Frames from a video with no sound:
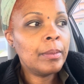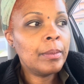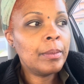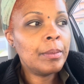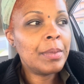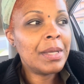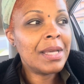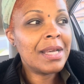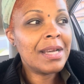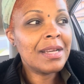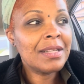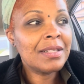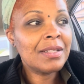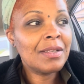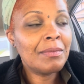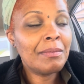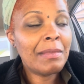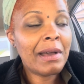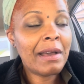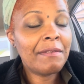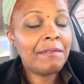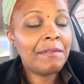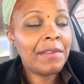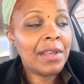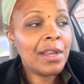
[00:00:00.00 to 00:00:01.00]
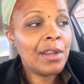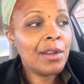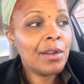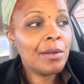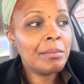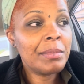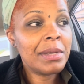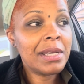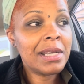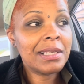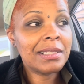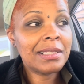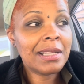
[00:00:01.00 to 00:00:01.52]
because of my fear,
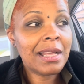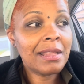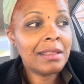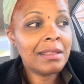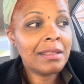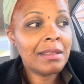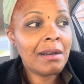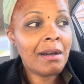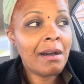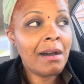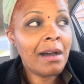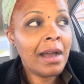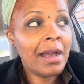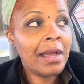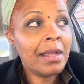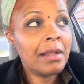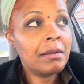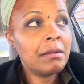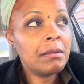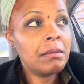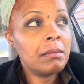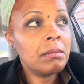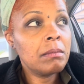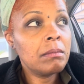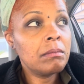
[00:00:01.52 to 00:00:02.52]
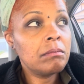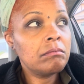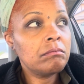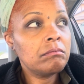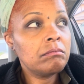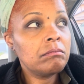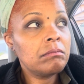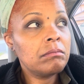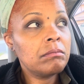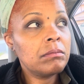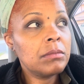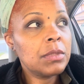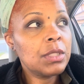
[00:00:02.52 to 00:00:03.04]
because I thought
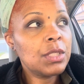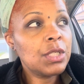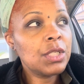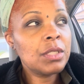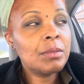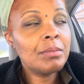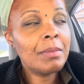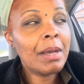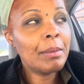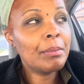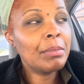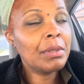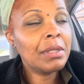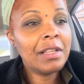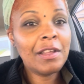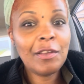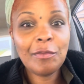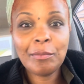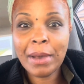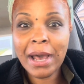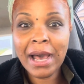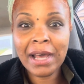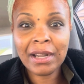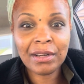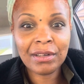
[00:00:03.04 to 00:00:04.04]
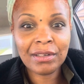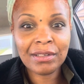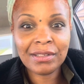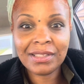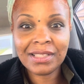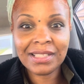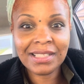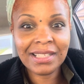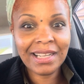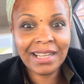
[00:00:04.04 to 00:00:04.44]
just my belief patterns.